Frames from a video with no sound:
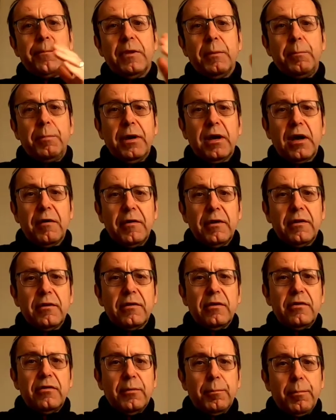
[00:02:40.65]
the
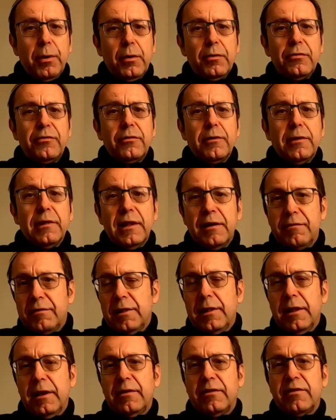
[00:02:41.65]
pickup is supposed to
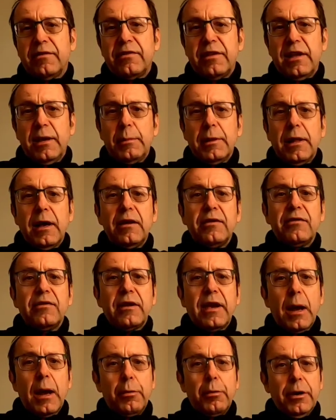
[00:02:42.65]
level and stabilize
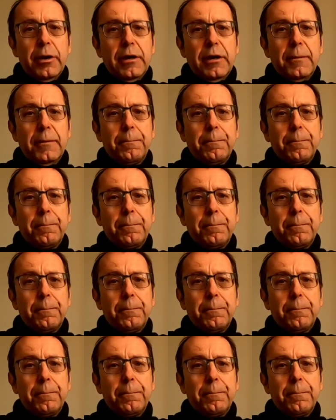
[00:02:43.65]
the KAP-rig.